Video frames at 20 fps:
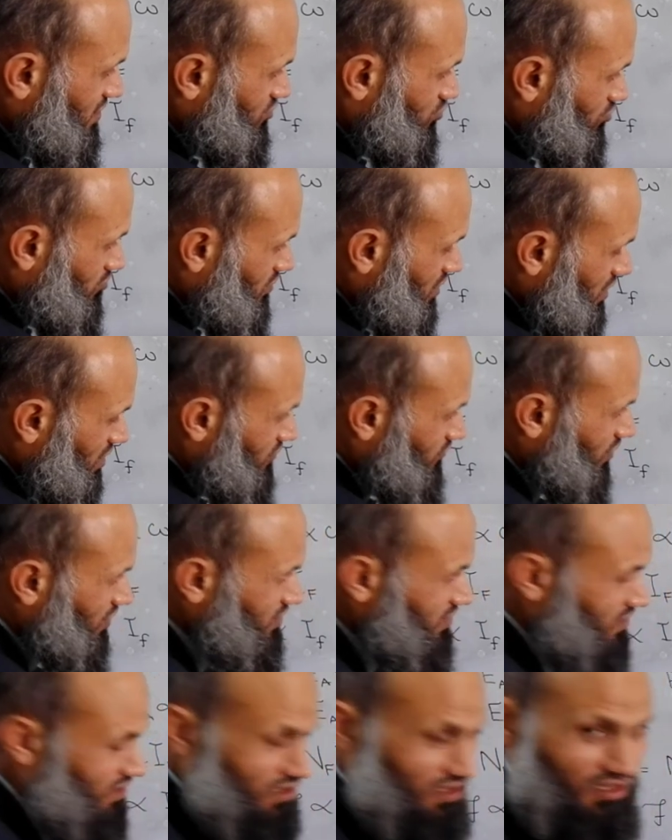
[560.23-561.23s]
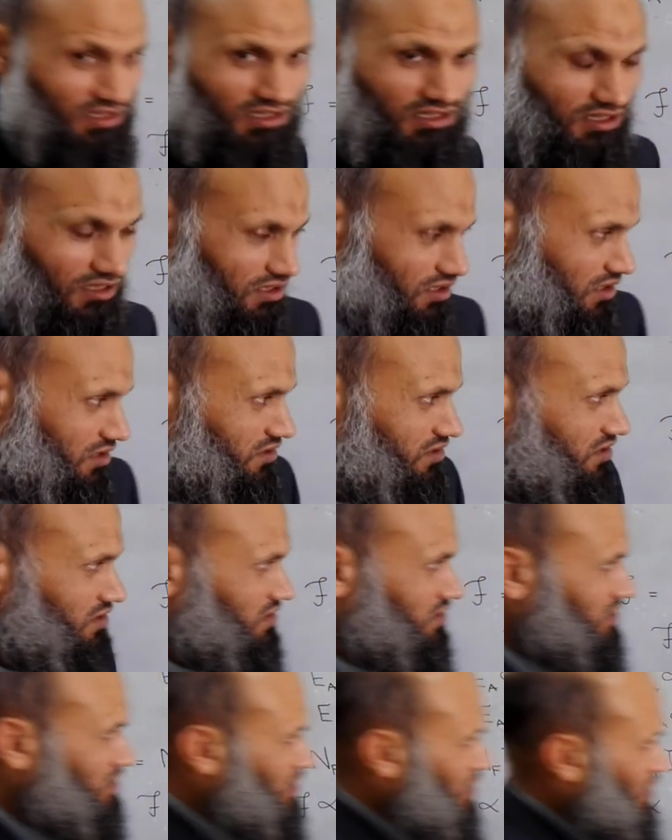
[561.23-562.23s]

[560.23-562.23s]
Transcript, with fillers: than omega 1 uh, the